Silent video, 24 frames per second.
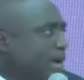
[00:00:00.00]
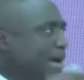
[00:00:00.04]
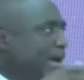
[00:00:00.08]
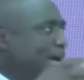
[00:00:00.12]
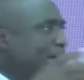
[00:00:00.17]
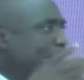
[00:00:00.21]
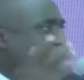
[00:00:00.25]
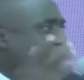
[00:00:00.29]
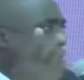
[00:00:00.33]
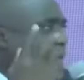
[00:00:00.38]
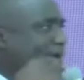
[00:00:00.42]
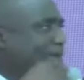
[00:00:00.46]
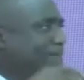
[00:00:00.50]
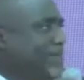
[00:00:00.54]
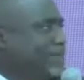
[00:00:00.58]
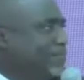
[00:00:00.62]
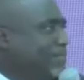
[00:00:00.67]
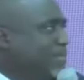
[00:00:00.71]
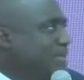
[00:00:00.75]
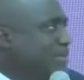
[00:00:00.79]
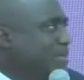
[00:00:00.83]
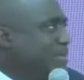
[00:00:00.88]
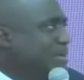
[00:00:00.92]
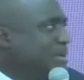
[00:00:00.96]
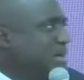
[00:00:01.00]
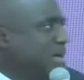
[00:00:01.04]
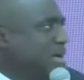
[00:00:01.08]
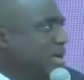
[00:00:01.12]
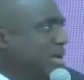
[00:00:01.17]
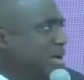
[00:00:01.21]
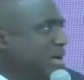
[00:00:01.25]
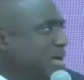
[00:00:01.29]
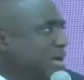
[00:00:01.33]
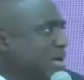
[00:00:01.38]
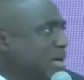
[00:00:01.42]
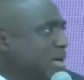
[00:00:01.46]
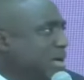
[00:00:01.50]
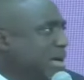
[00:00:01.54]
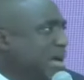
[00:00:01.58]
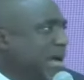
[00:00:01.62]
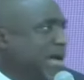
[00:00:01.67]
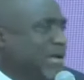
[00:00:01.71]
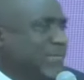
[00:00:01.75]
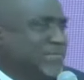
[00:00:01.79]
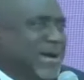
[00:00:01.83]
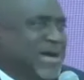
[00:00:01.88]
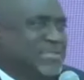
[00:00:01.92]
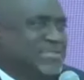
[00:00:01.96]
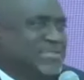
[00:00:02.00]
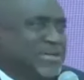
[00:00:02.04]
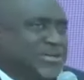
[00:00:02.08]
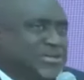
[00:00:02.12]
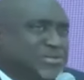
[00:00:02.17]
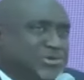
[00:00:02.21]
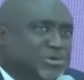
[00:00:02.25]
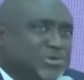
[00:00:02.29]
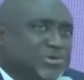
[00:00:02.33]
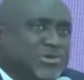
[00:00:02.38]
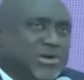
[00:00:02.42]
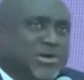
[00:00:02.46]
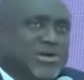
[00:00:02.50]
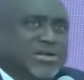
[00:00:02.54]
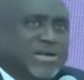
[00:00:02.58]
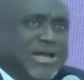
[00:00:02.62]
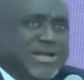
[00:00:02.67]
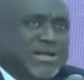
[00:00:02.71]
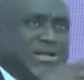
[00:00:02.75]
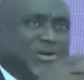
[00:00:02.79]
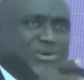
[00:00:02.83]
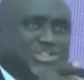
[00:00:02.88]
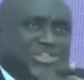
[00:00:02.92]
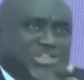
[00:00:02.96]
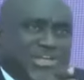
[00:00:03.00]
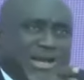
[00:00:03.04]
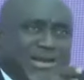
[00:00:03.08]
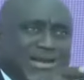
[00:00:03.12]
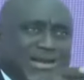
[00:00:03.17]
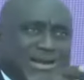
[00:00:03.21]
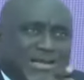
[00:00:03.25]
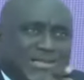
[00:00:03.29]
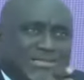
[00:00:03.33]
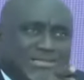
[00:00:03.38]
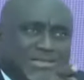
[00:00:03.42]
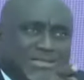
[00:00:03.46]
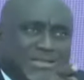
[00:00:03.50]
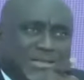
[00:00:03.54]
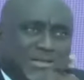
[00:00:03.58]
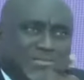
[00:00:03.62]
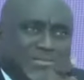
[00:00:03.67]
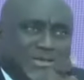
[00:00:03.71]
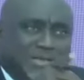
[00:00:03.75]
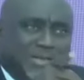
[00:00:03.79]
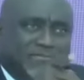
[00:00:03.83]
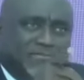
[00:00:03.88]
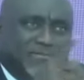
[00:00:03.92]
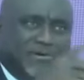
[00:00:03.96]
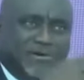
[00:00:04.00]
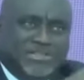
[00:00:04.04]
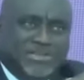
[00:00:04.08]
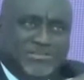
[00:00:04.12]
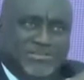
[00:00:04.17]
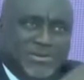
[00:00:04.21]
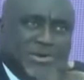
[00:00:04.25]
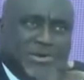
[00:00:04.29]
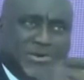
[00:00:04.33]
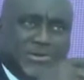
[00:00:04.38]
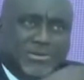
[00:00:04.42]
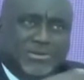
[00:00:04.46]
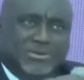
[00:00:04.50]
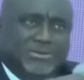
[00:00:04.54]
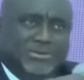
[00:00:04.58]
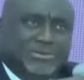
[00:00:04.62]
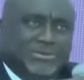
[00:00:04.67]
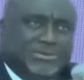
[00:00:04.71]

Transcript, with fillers: And I came, they had passed a resolution that they will share that, the, the 40 million.